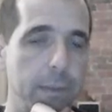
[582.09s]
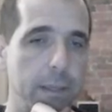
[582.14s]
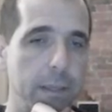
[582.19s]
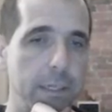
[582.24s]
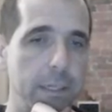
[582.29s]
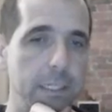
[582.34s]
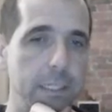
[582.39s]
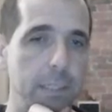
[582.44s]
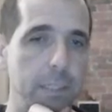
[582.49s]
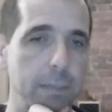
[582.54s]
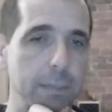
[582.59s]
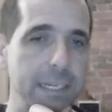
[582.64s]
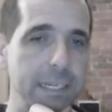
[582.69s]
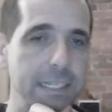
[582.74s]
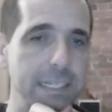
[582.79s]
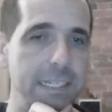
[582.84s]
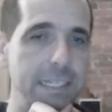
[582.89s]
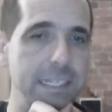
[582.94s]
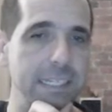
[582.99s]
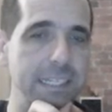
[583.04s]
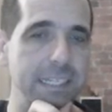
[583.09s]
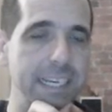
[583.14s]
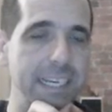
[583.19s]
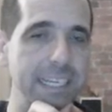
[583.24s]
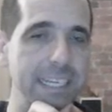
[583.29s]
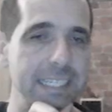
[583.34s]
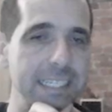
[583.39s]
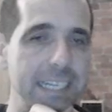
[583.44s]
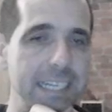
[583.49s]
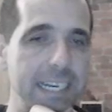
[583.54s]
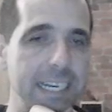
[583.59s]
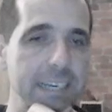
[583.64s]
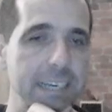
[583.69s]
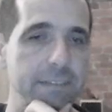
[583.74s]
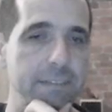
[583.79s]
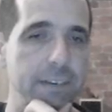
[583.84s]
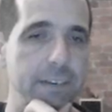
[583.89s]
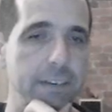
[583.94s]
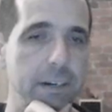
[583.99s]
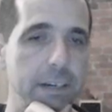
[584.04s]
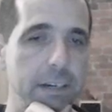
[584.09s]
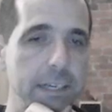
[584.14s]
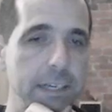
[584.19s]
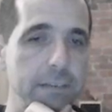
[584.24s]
So the plan is to get to a5,